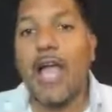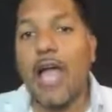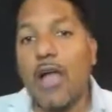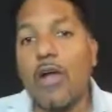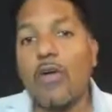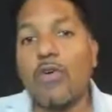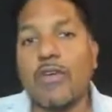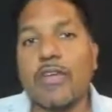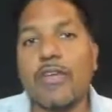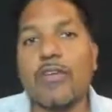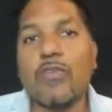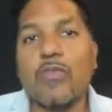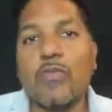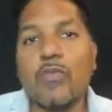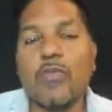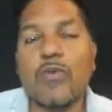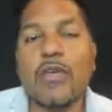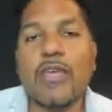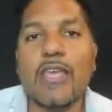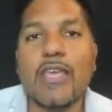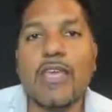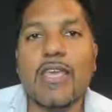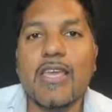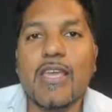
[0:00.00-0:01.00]
How can
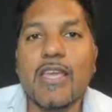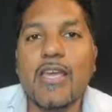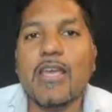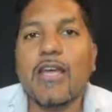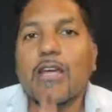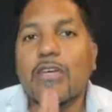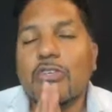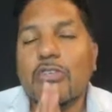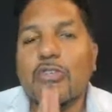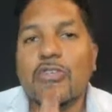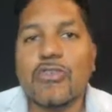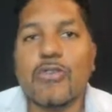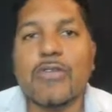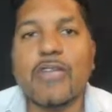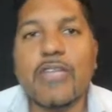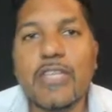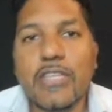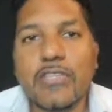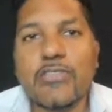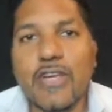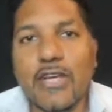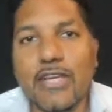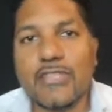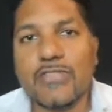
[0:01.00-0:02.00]
we truly
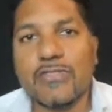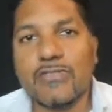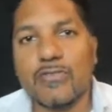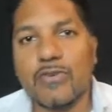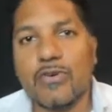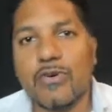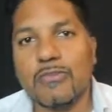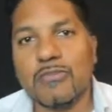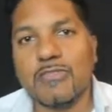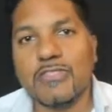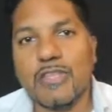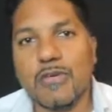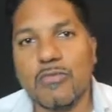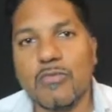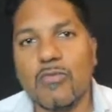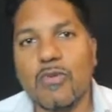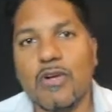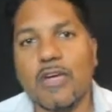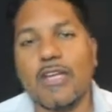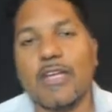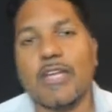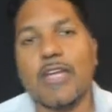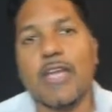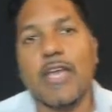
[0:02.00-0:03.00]
transform
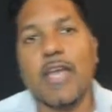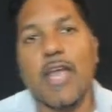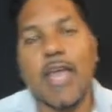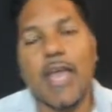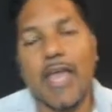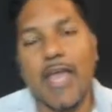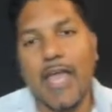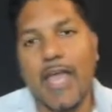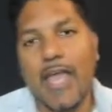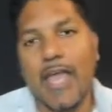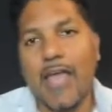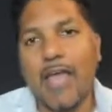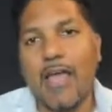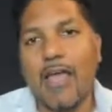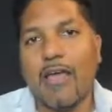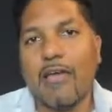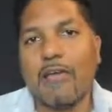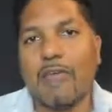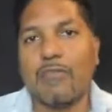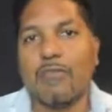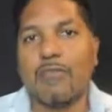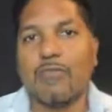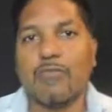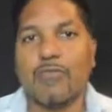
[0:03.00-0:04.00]
someone
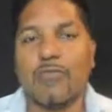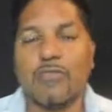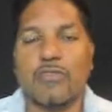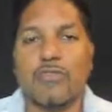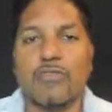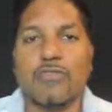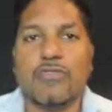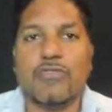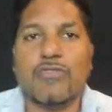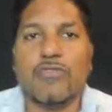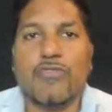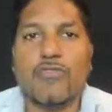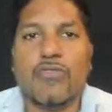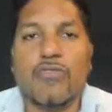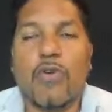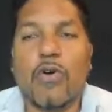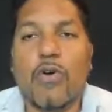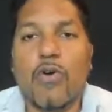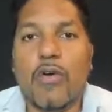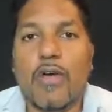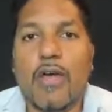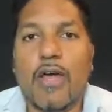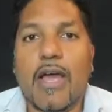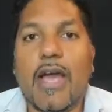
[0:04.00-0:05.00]

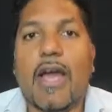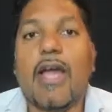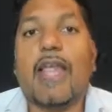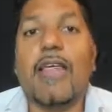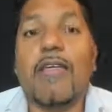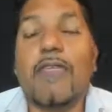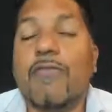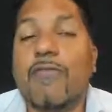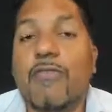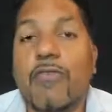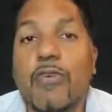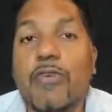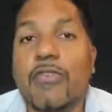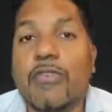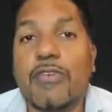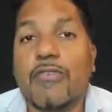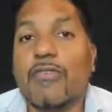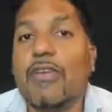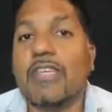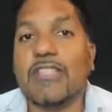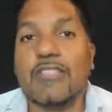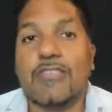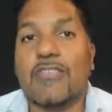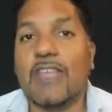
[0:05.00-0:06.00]
for the
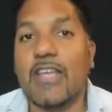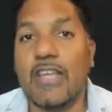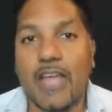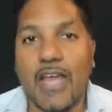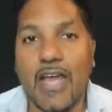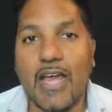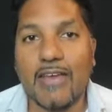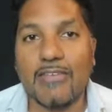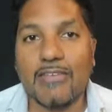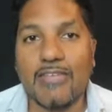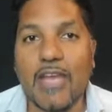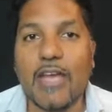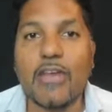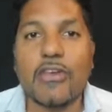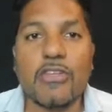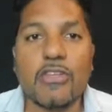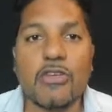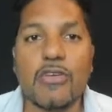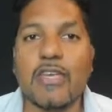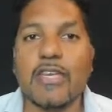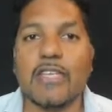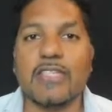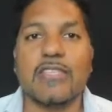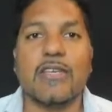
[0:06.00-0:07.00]
rest of their lives? How do
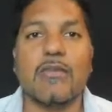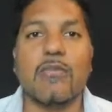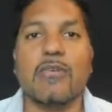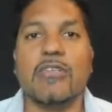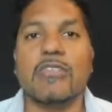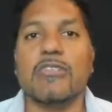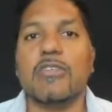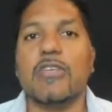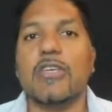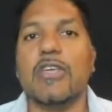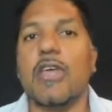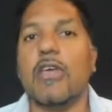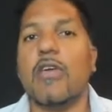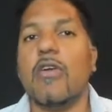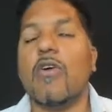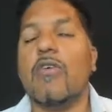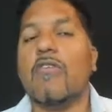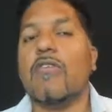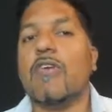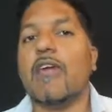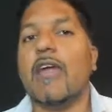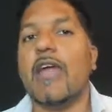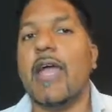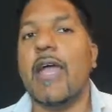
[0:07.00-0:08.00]
you get someone to get
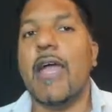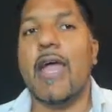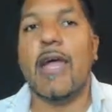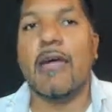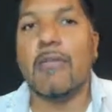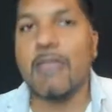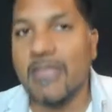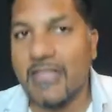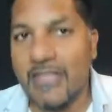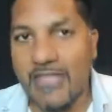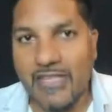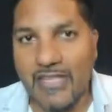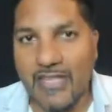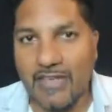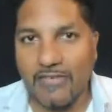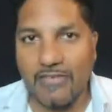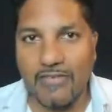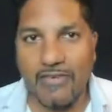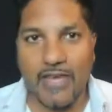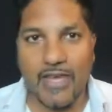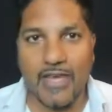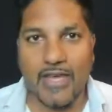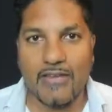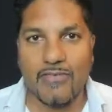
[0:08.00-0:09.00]
over a habit that
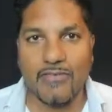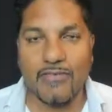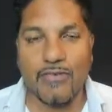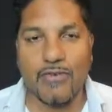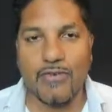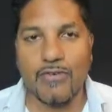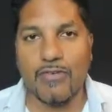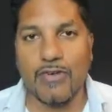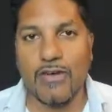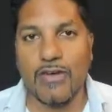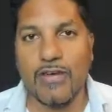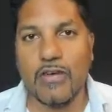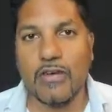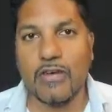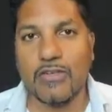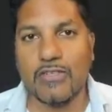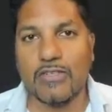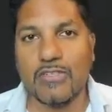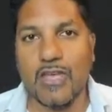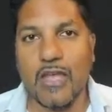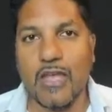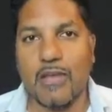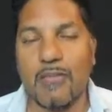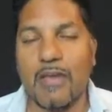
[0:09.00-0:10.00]
they've had for a very
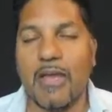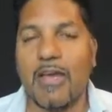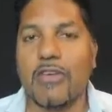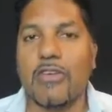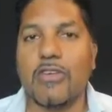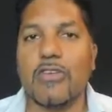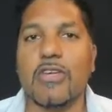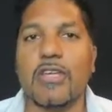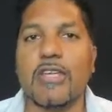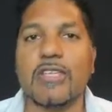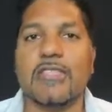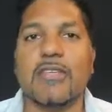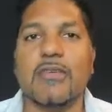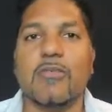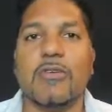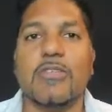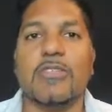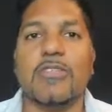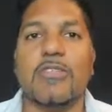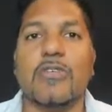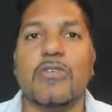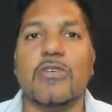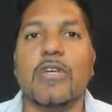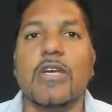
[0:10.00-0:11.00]
long time? How do you get
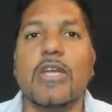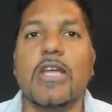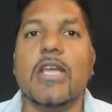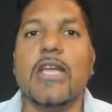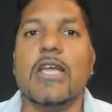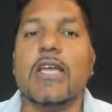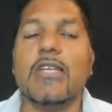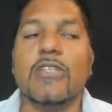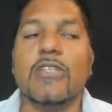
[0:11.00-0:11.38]
someone to